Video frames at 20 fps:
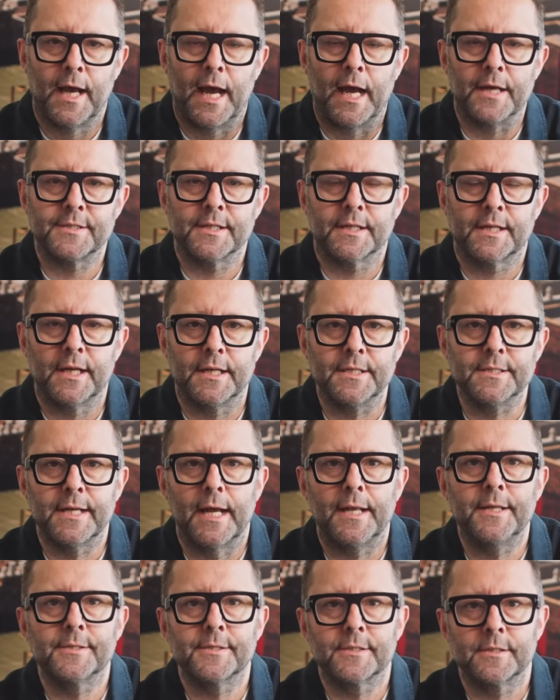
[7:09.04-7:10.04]
as a
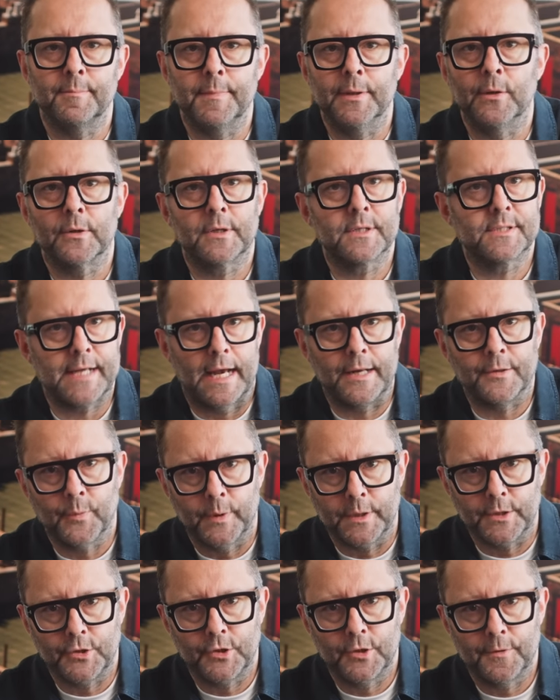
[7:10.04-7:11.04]
condensed milk
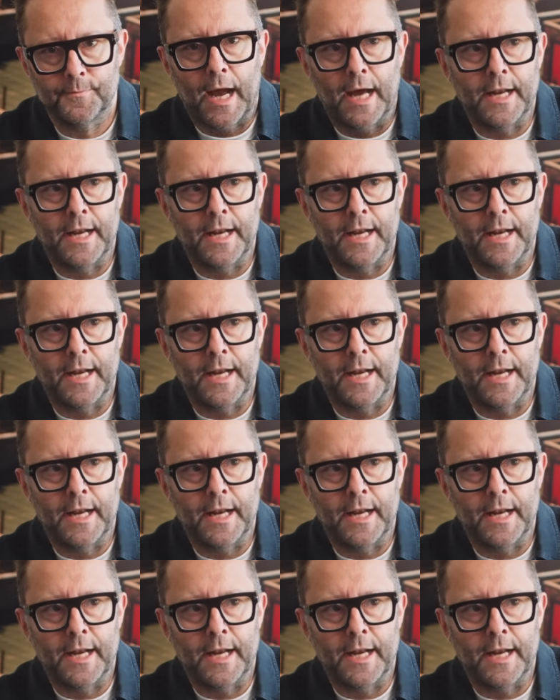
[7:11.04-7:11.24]
sandwich.